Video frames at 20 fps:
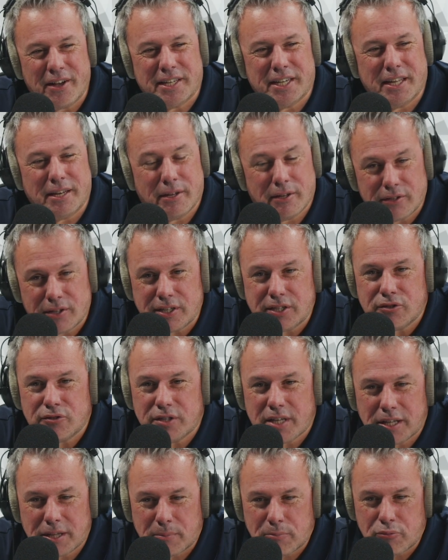No, I get it. At least
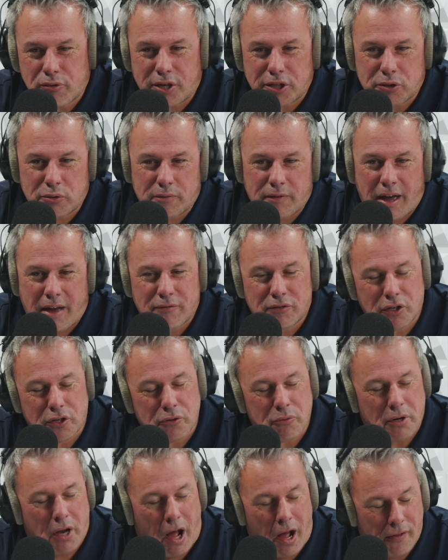there's not the pressure of having to
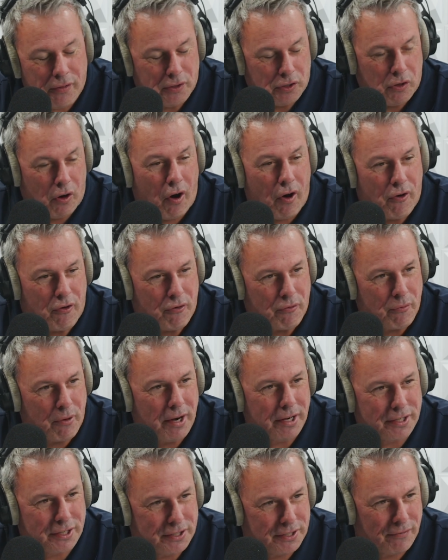do it on the card,
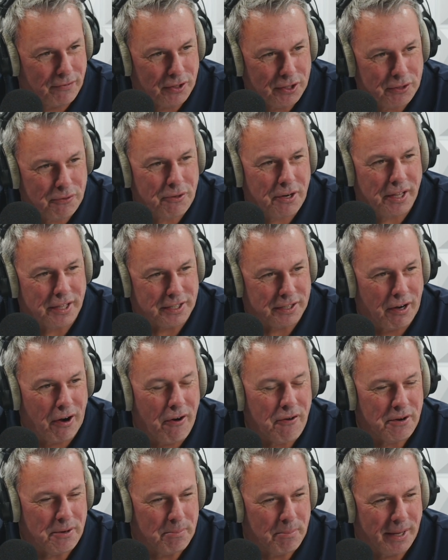right? Because if you do it on the
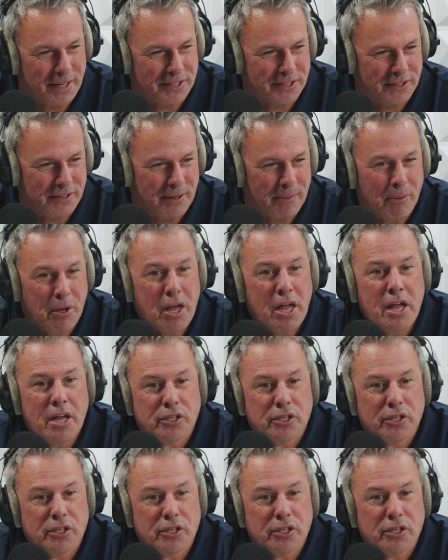card and mess it up.